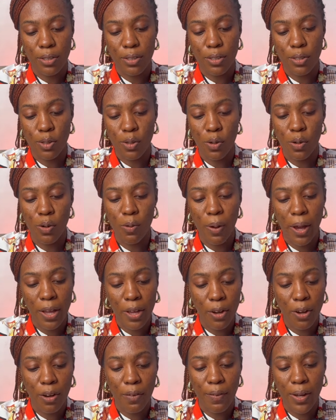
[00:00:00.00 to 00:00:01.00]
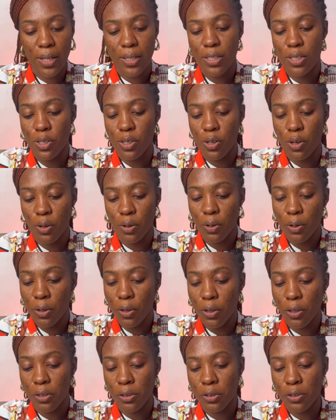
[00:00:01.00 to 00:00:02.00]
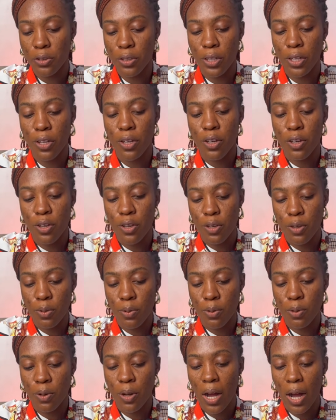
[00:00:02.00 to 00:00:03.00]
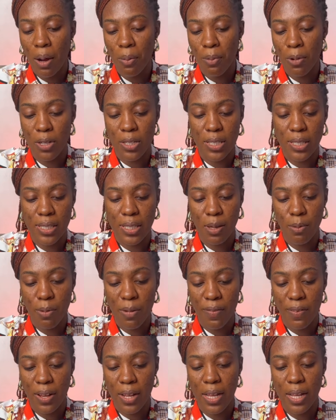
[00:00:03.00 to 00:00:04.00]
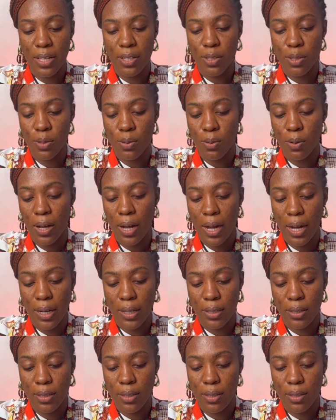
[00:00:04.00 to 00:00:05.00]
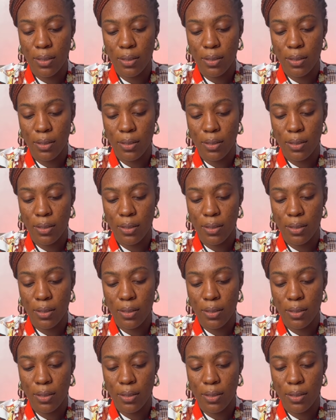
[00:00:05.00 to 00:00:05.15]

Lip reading: So when you convert it to your own country, you know how much is equivalent to, and